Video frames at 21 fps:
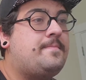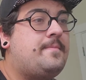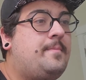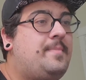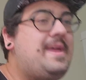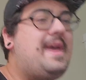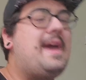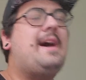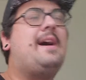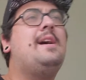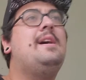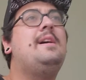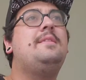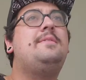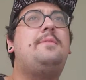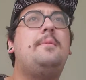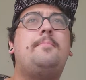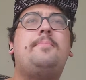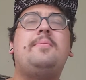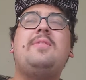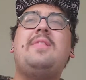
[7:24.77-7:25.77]
yeah,
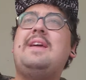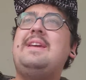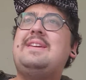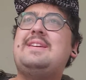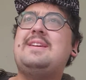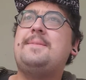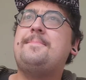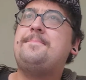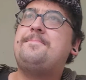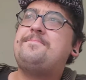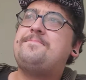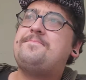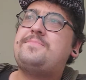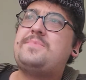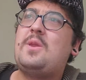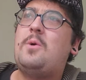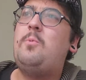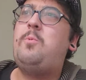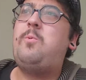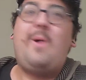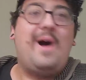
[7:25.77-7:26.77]
but like,
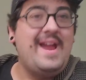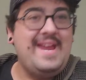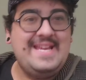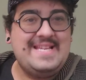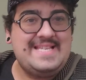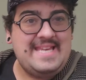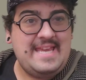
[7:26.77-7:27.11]
why is